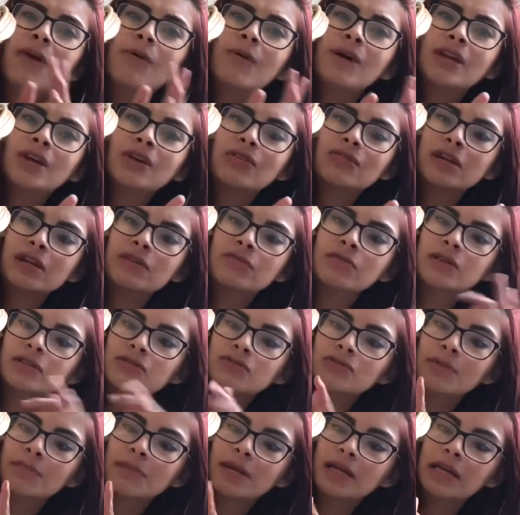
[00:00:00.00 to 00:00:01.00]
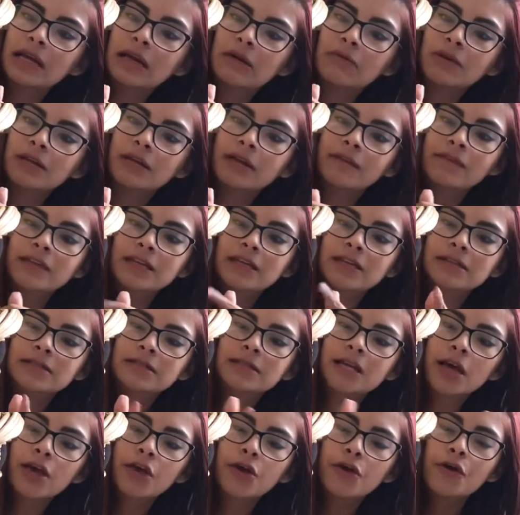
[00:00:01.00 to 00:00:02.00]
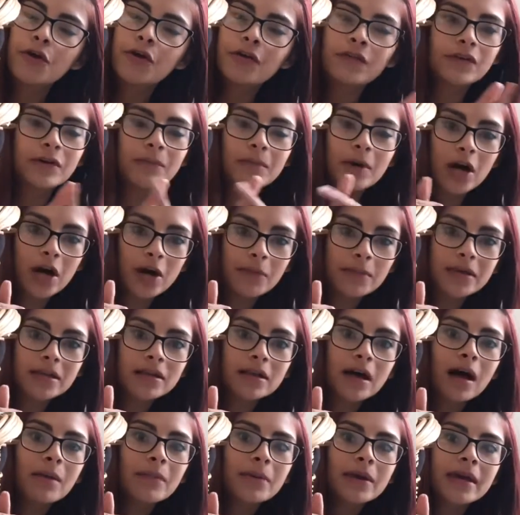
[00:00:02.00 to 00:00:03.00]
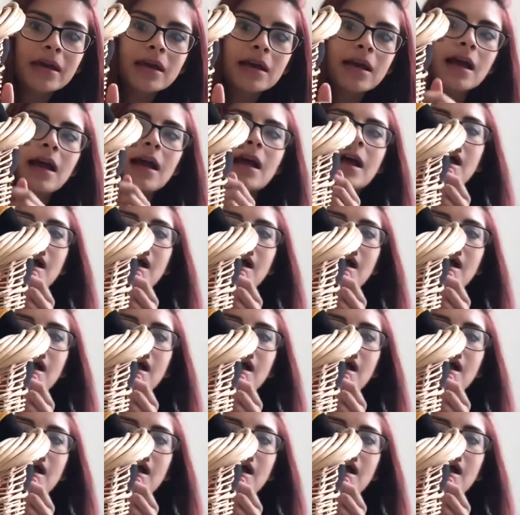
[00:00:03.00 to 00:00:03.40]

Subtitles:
I want a gray one, so I'm gonna get one of these from Hobby Lobby.